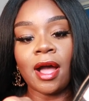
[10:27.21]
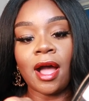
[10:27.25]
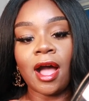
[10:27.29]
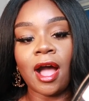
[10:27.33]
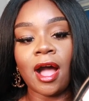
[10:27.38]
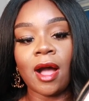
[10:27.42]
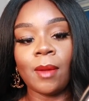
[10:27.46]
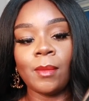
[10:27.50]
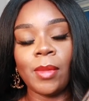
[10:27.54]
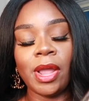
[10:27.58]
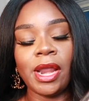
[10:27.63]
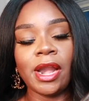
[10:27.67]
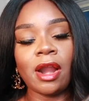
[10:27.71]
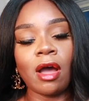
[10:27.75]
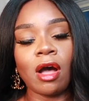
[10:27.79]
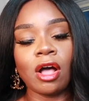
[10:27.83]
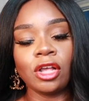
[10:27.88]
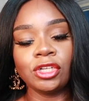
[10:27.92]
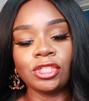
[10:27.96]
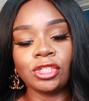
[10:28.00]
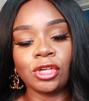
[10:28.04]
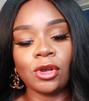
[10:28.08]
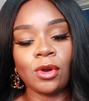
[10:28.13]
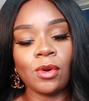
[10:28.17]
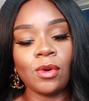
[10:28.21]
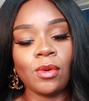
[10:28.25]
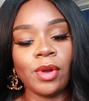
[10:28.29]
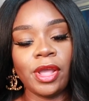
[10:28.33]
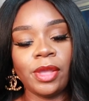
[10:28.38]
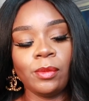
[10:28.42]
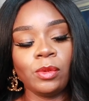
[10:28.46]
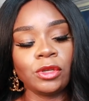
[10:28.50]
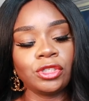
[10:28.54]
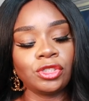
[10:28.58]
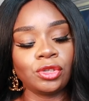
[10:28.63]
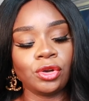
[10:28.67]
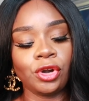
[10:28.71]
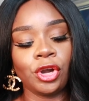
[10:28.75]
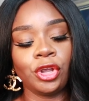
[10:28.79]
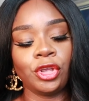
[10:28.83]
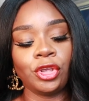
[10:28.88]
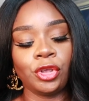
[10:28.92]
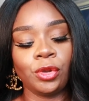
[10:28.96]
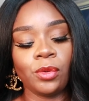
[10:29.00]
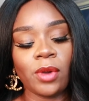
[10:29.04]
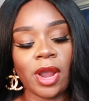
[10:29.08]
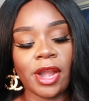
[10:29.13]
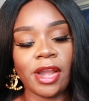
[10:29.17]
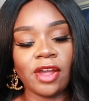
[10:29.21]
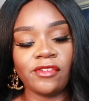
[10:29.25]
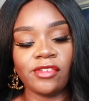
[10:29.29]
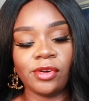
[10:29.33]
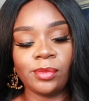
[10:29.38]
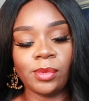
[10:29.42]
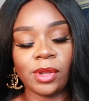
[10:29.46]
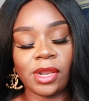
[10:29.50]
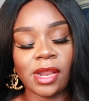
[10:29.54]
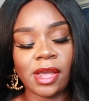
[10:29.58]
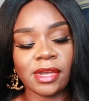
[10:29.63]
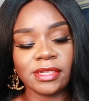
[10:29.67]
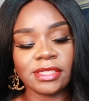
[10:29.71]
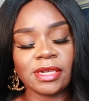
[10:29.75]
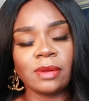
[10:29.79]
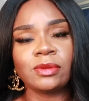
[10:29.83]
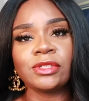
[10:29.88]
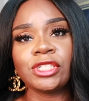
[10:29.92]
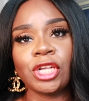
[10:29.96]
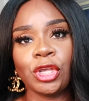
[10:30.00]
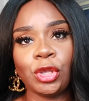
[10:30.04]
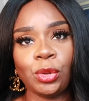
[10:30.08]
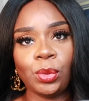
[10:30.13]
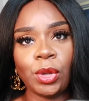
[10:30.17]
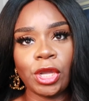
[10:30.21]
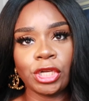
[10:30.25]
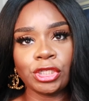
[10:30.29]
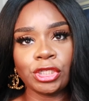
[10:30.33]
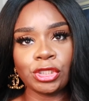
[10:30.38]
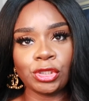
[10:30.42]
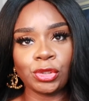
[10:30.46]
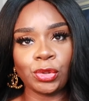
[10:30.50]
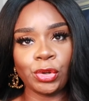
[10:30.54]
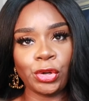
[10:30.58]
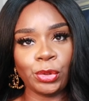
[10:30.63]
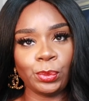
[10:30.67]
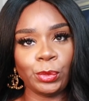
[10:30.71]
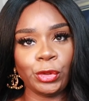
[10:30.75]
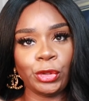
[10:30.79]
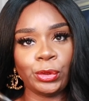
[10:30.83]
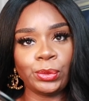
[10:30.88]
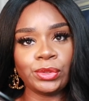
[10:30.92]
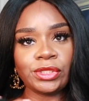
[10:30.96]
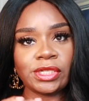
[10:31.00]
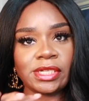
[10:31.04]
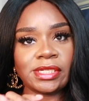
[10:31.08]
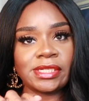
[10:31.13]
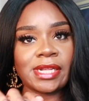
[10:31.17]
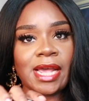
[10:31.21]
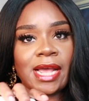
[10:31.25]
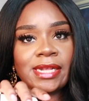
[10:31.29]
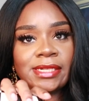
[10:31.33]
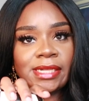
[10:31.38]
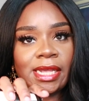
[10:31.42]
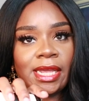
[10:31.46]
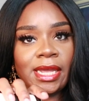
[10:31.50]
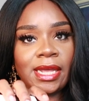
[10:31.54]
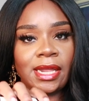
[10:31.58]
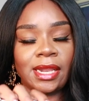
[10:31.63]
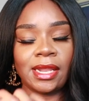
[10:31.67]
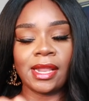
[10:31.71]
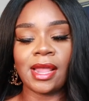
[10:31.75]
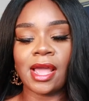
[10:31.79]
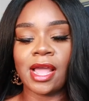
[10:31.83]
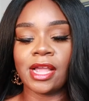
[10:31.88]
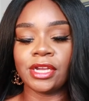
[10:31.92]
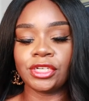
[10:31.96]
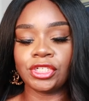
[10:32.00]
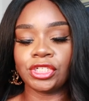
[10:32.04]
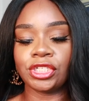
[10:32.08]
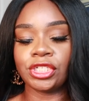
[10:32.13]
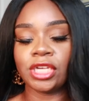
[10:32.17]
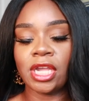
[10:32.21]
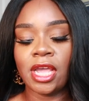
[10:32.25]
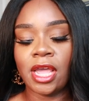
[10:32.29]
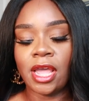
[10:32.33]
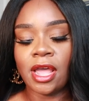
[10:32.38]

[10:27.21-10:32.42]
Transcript: Um, and also it was sort of cute i never realized i was like you can sort of use this as a clutch